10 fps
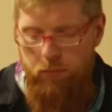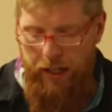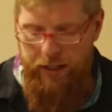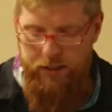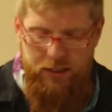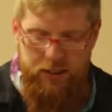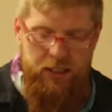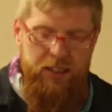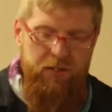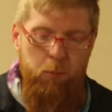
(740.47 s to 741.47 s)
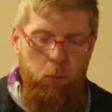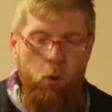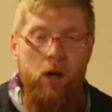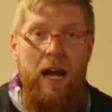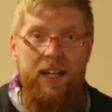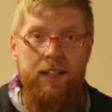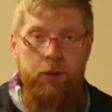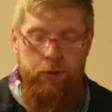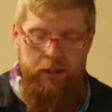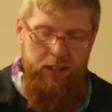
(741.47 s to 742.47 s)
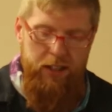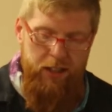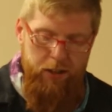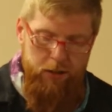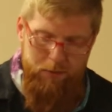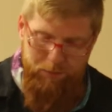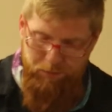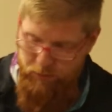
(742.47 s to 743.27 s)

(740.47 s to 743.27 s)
and even more accurately here,